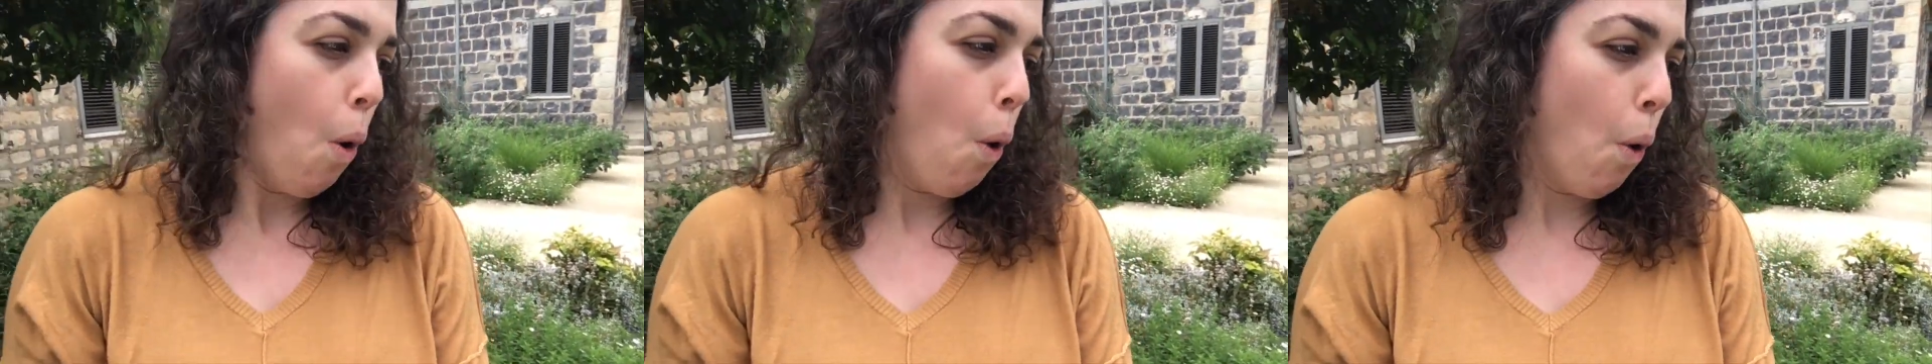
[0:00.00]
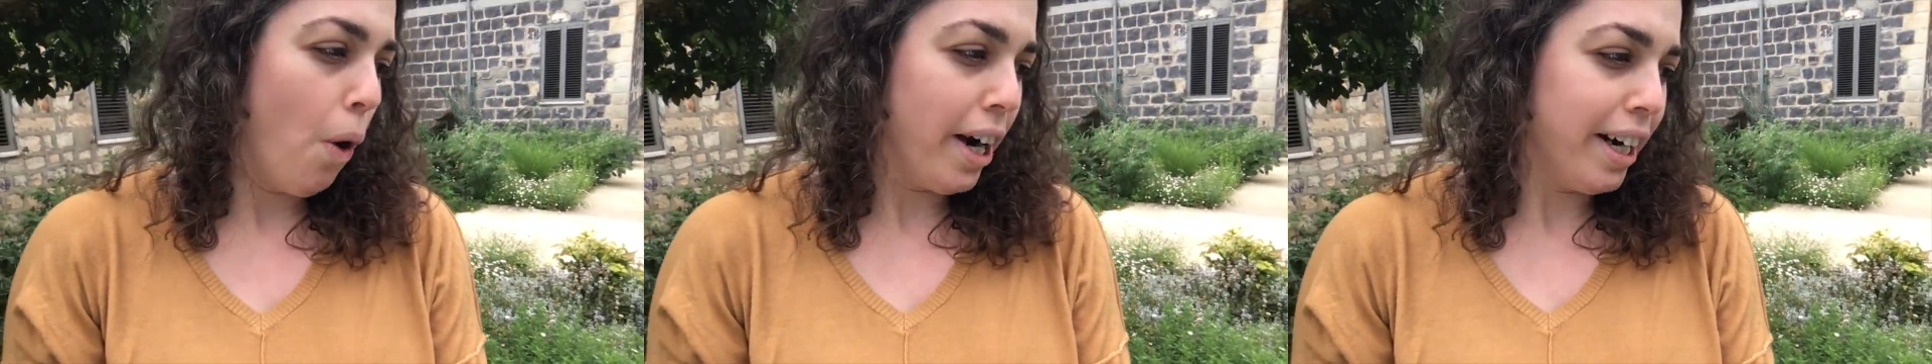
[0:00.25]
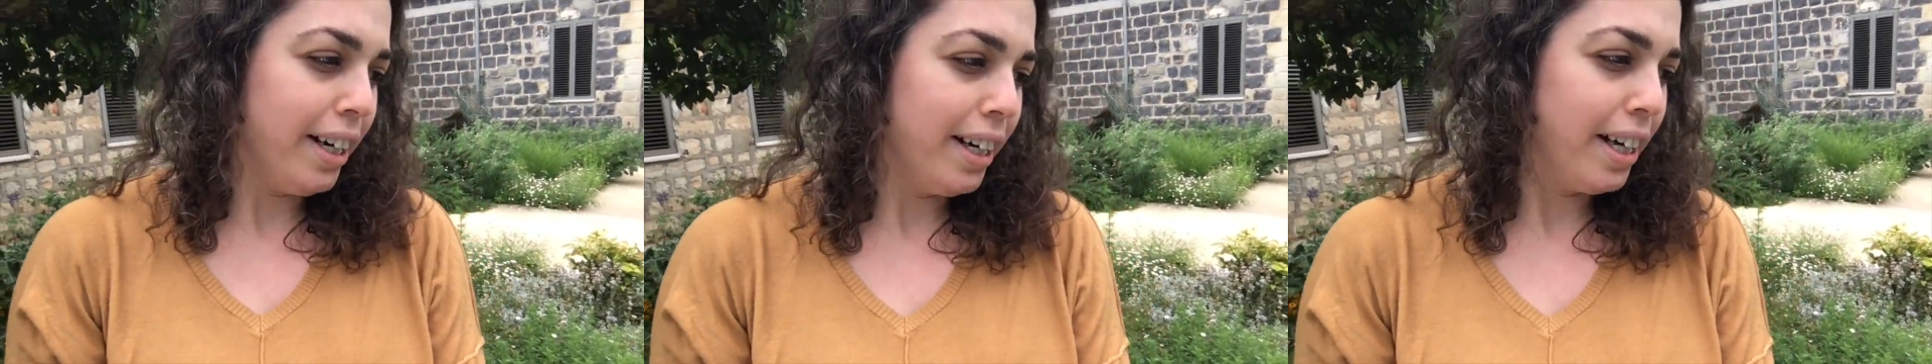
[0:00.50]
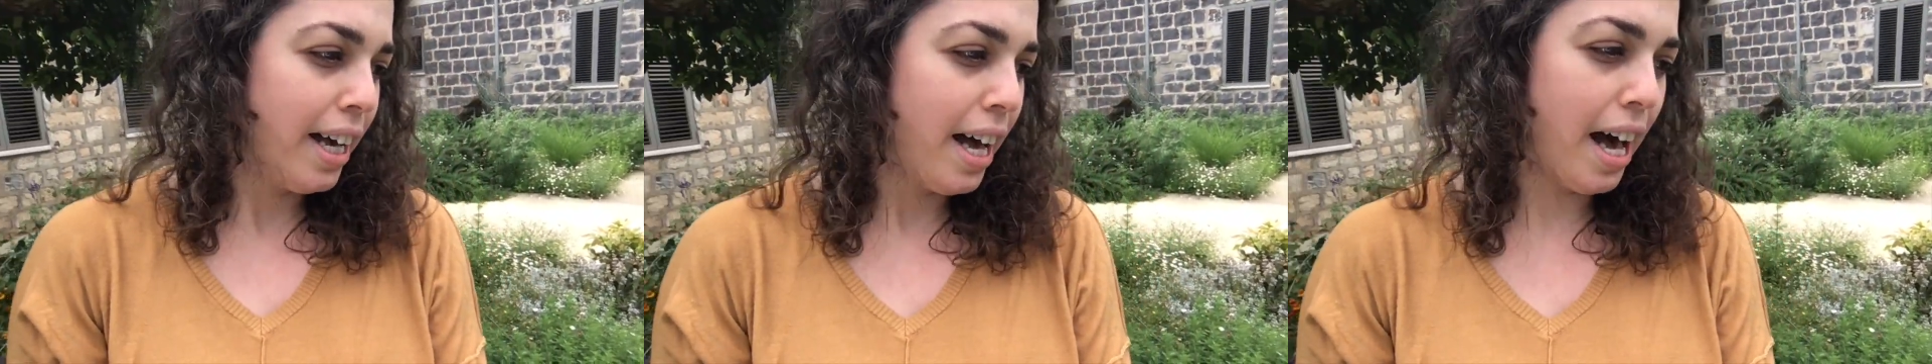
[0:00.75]
or
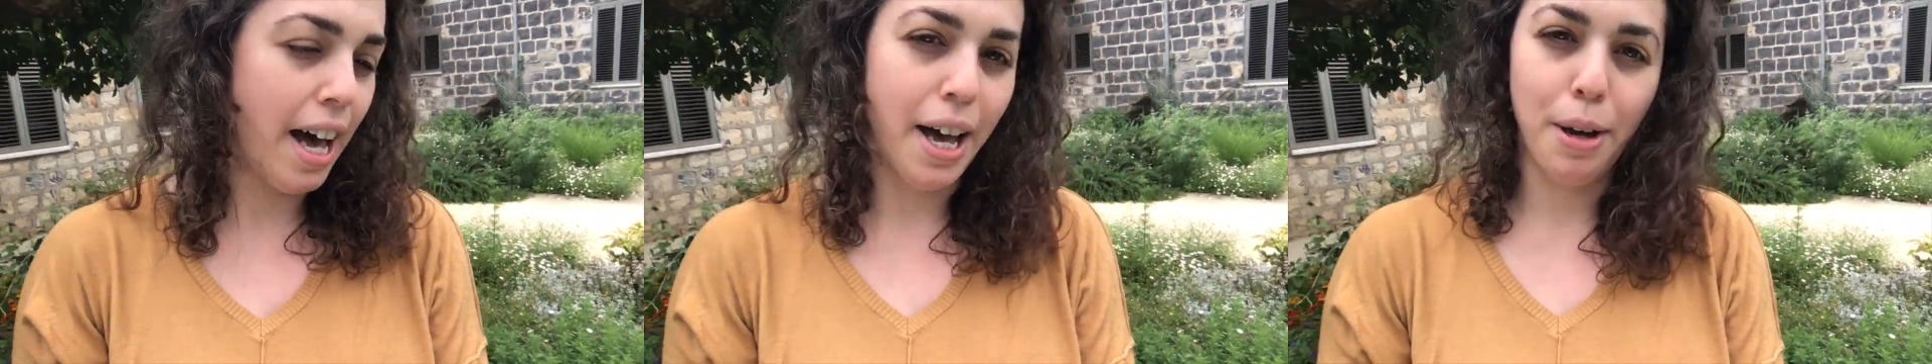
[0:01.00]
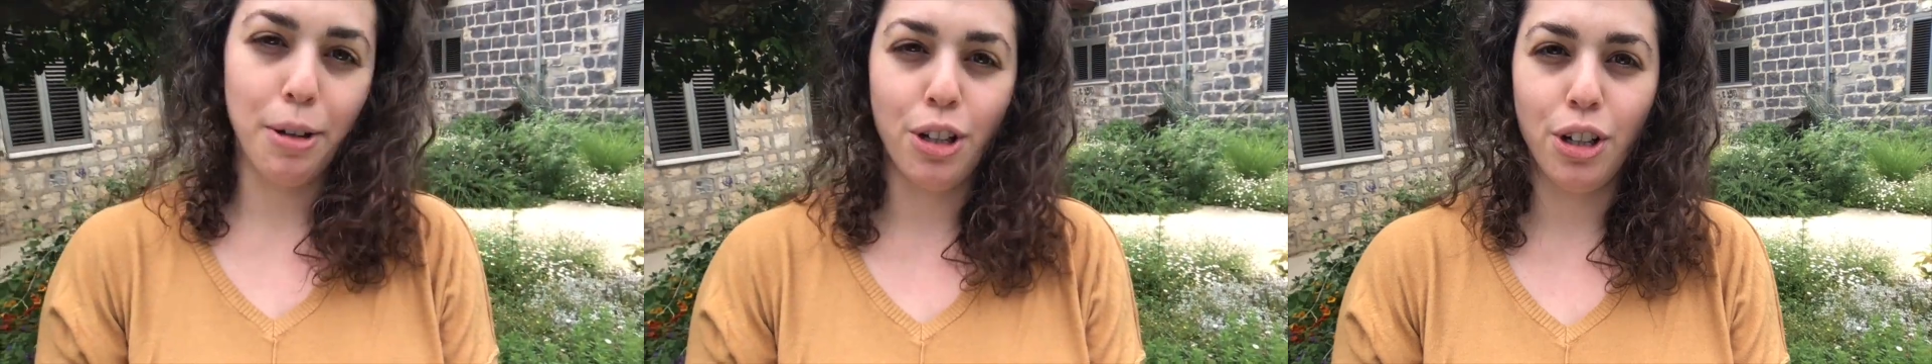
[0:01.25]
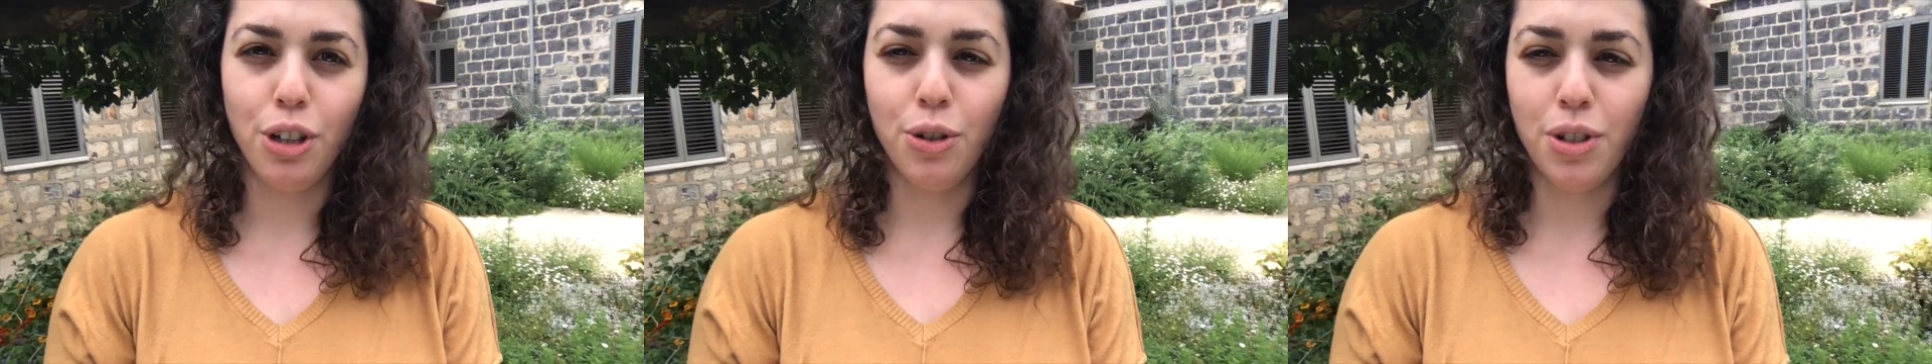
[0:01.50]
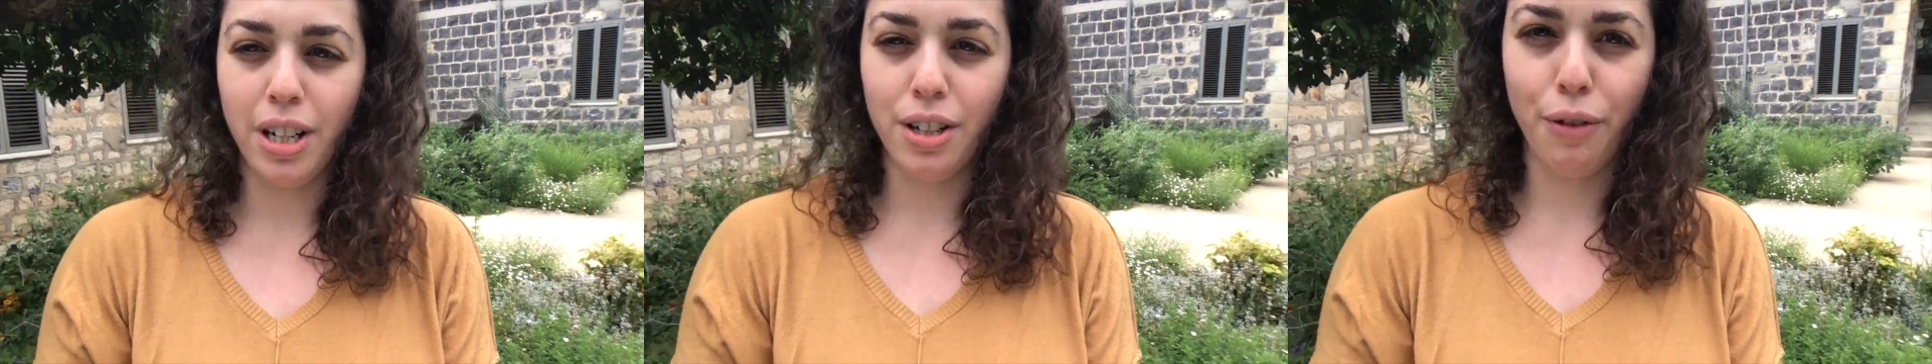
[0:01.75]
you can
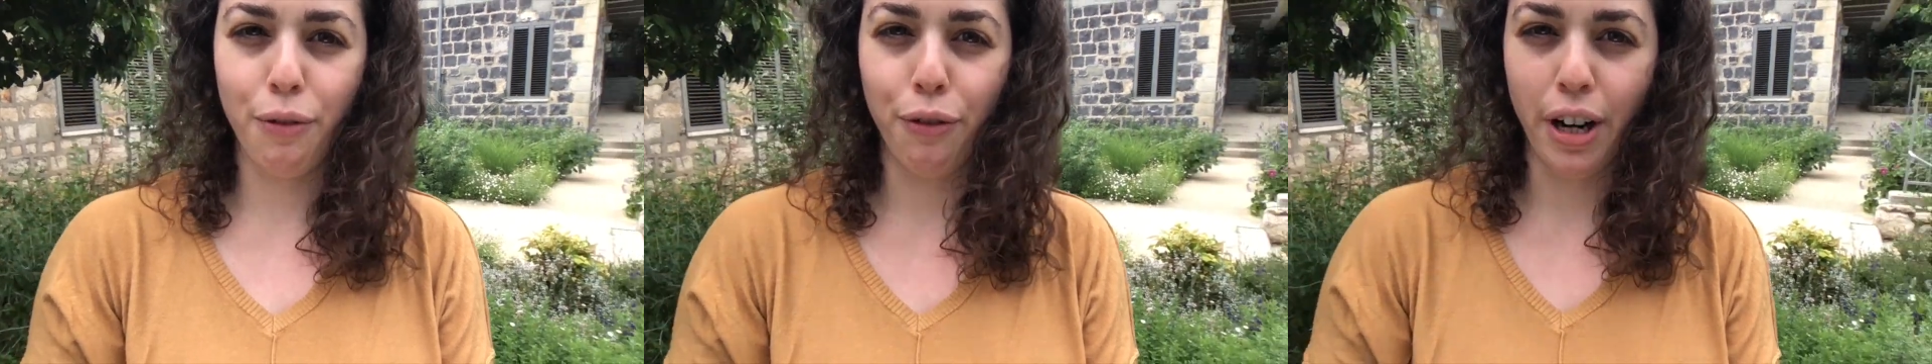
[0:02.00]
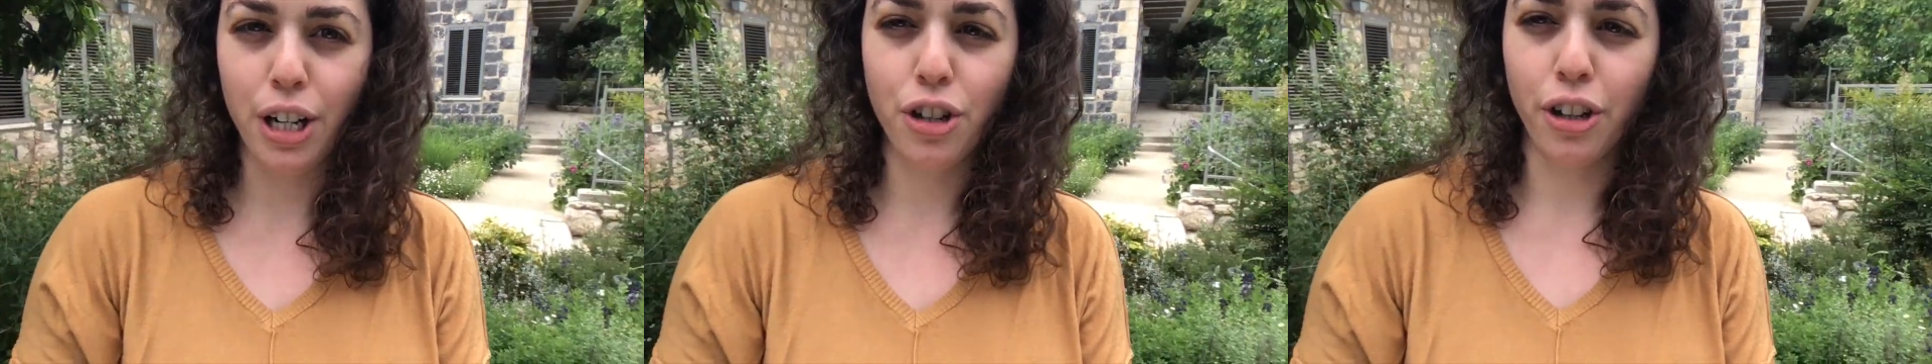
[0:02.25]
use it as a fresh